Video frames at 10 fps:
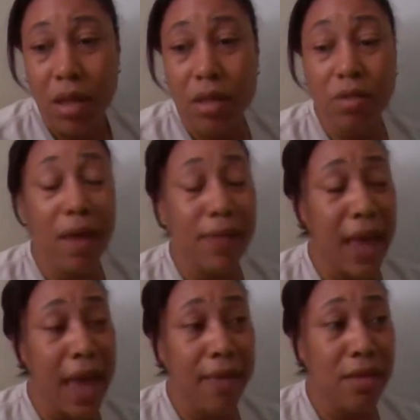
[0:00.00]
So you have
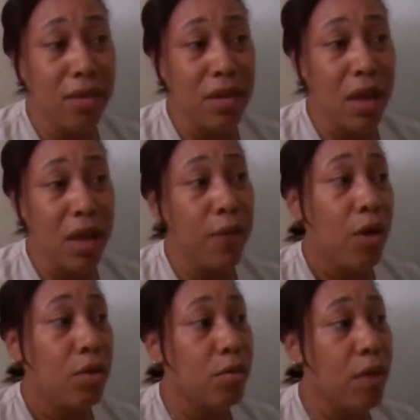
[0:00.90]
to ask yourself,
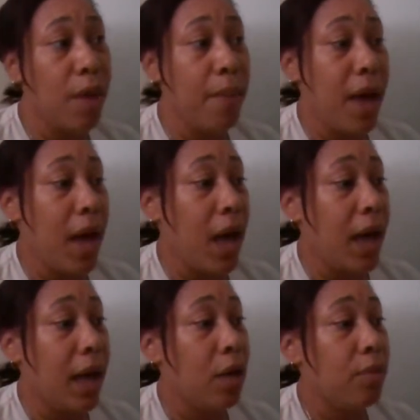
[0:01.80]
am
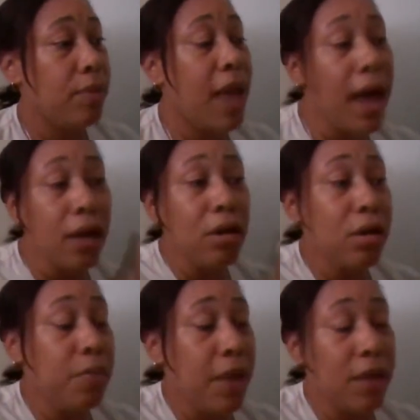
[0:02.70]
I not
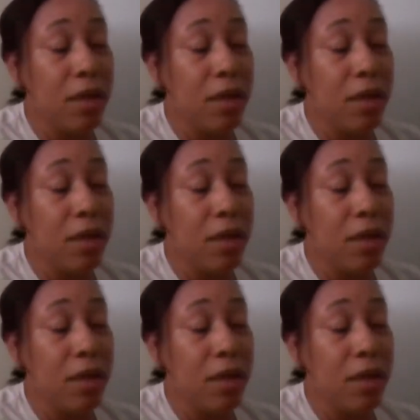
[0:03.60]
going to pay?